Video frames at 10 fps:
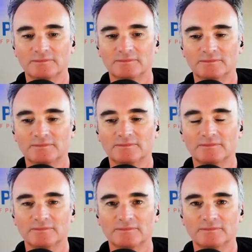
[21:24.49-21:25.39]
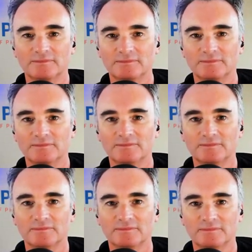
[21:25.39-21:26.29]

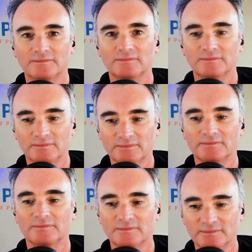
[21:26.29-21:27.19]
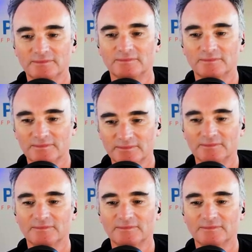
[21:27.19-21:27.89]
[no speech]